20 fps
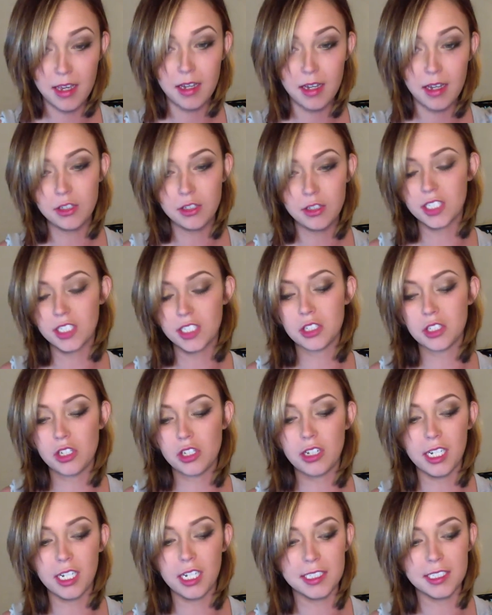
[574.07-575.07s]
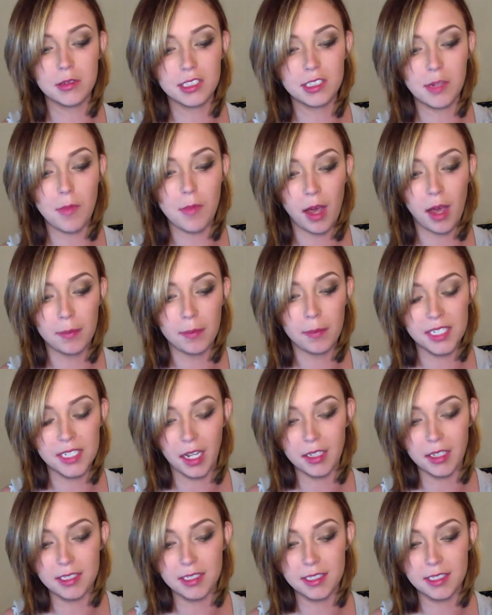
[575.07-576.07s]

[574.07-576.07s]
just to let you guys know some updates.